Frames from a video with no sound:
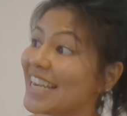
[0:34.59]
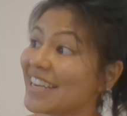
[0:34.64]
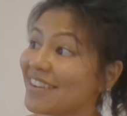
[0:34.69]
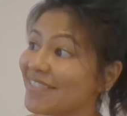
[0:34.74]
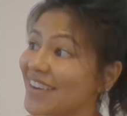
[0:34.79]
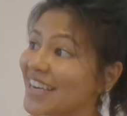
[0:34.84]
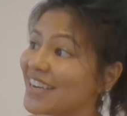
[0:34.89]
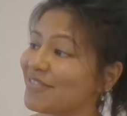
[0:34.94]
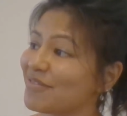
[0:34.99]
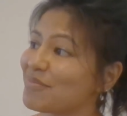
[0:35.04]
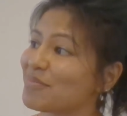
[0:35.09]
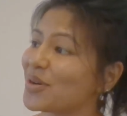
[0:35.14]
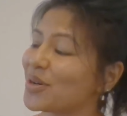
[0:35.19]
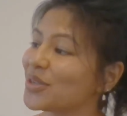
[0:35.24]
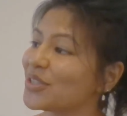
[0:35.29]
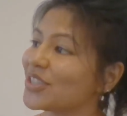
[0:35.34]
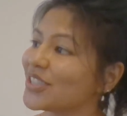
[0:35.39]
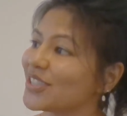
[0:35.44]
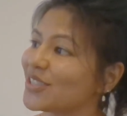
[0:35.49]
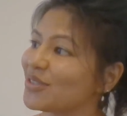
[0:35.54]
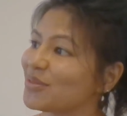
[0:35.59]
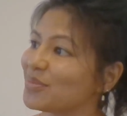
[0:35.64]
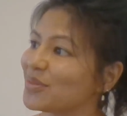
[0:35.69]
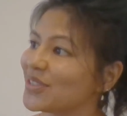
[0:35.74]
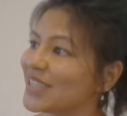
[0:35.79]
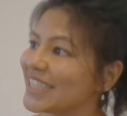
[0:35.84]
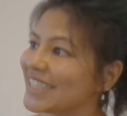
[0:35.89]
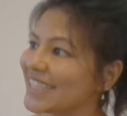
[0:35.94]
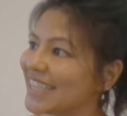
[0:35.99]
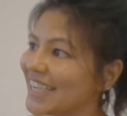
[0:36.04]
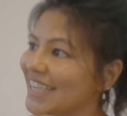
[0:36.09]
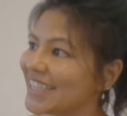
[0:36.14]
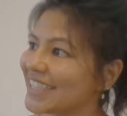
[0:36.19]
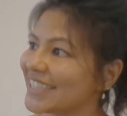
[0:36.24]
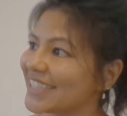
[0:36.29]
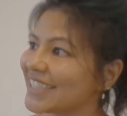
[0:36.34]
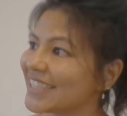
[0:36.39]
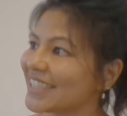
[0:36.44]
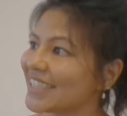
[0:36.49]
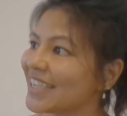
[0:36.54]
innovative approaches to marine
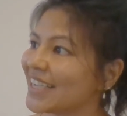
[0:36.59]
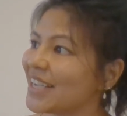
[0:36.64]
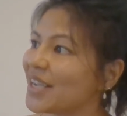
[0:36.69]
science.